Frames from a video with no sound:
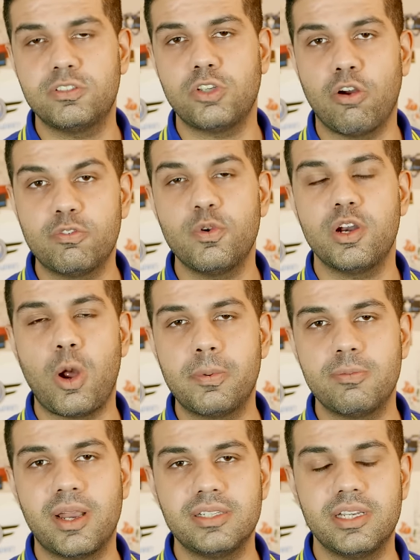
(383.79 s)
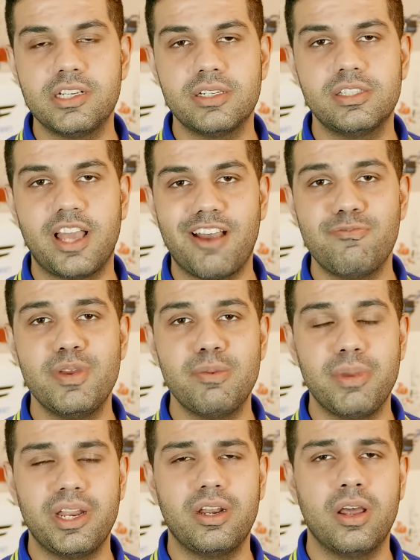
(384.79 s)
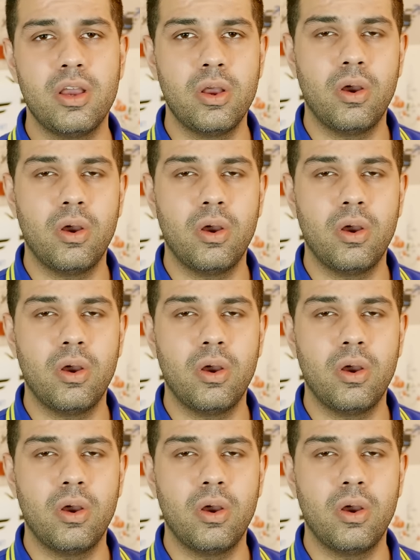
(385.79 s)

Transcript: software optimizations have been made